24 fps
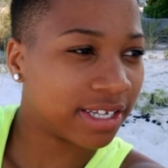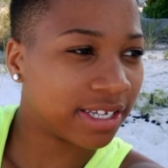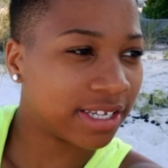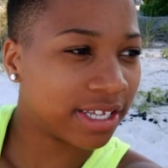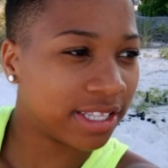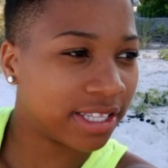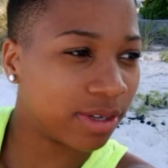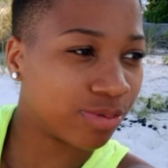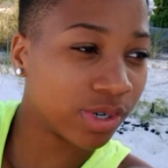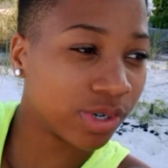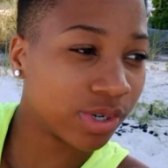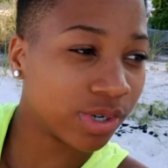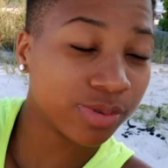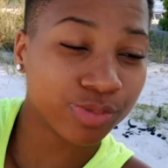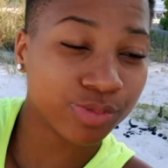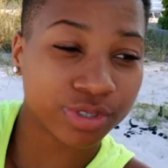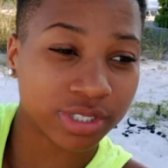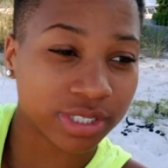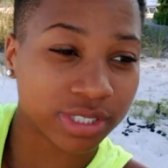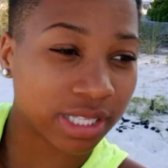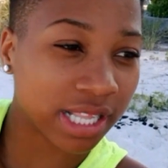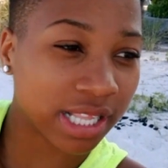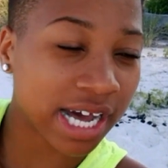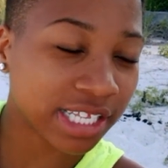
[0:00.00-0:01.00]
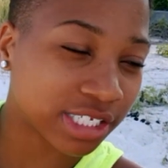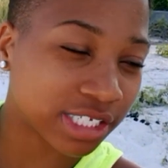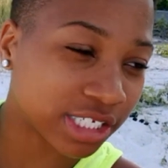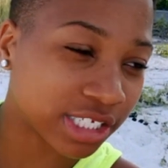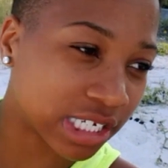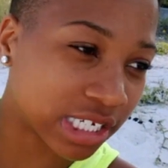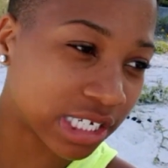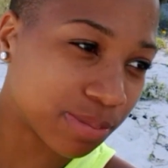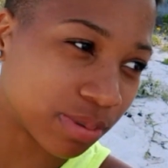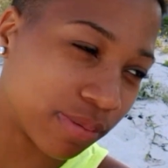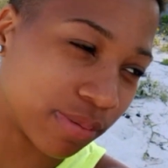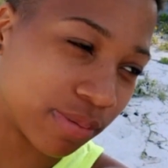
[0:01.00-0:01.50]
and the rent was a lot
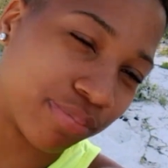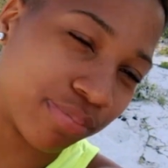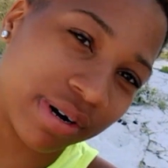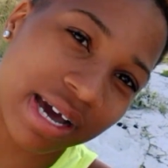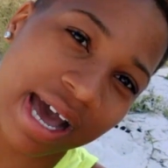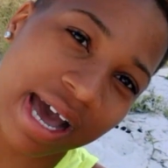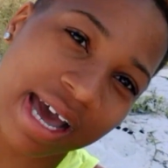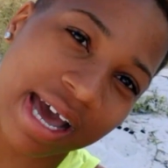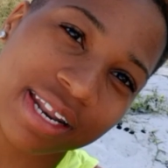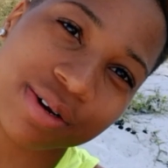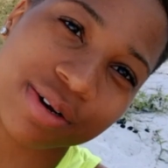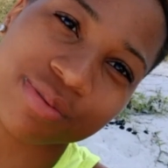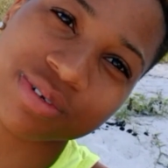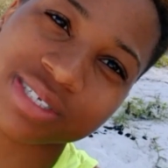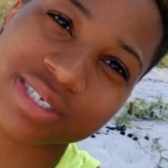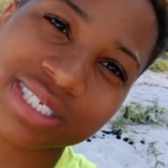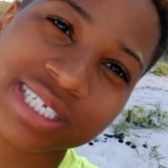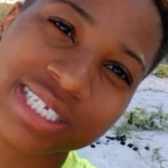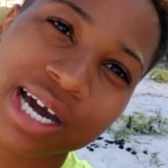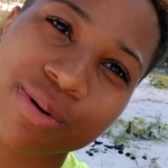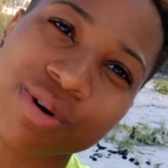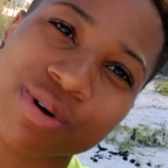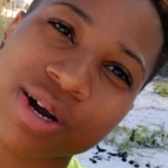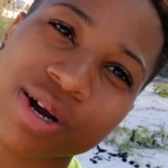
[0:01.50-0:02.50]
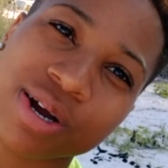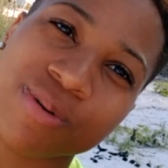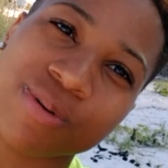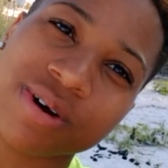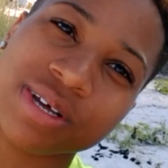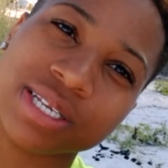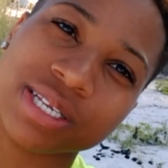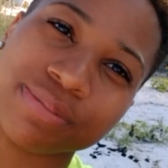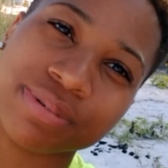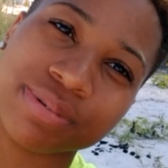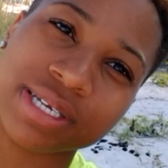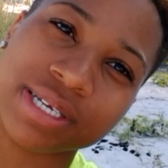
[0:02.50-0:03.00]
cheaper, but it's not where I
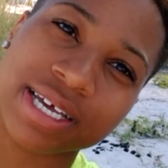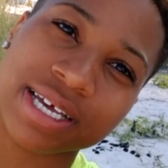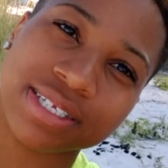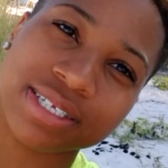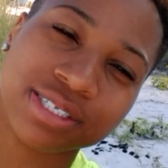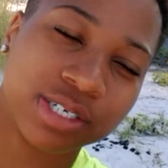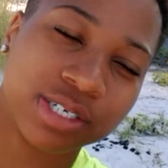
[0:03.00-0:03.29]
wanted to be at.